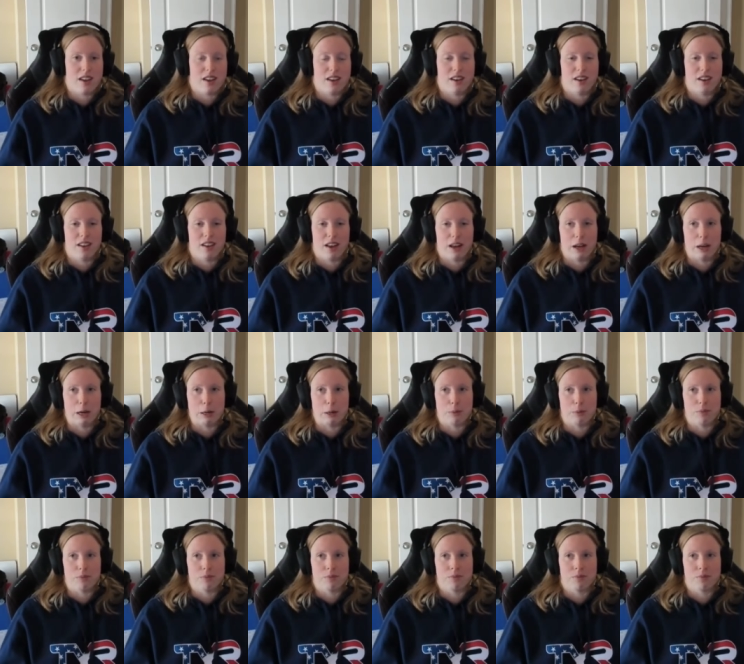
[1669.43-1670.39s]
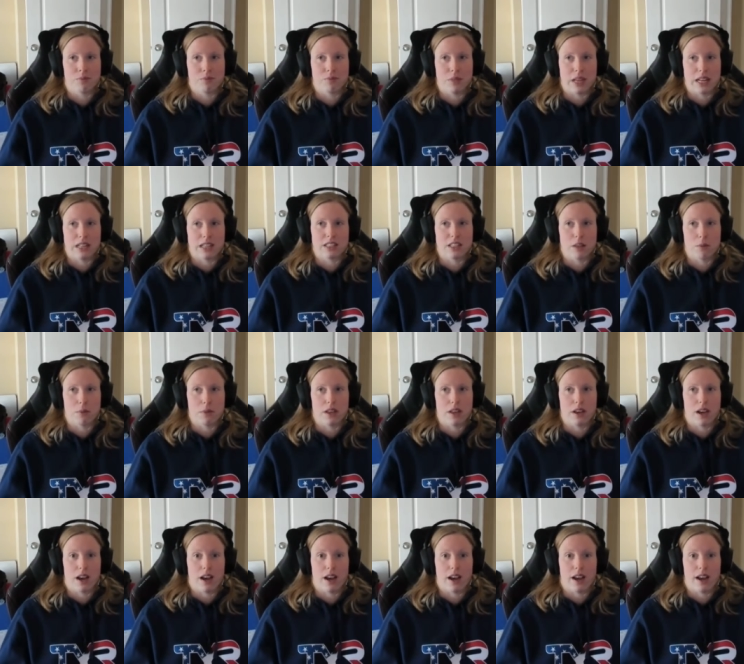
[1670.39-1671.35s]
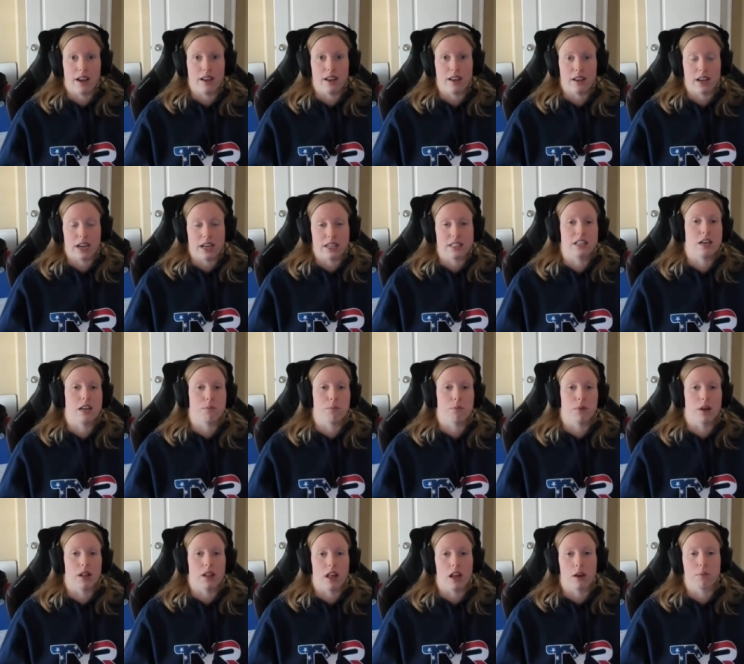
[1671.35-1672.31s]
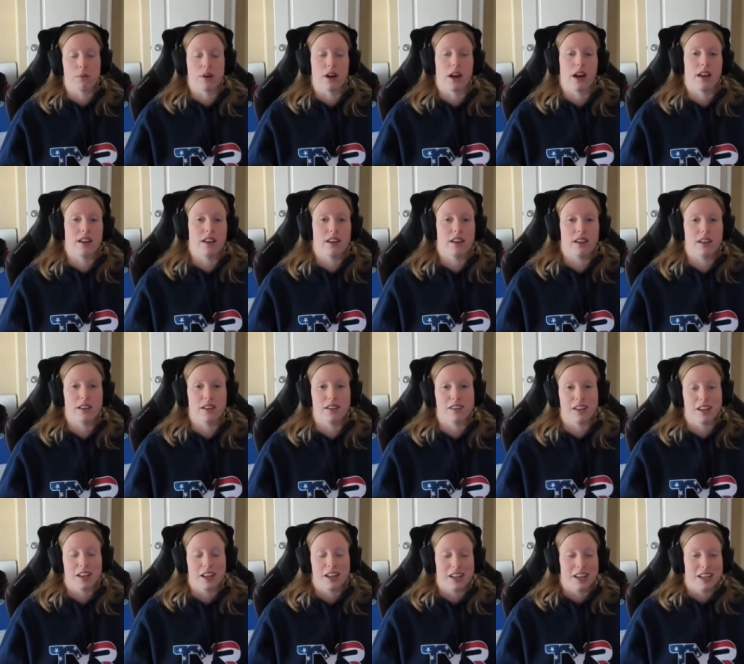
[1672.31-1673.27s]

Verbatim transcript: And um that's something I I take a lot of pride in. And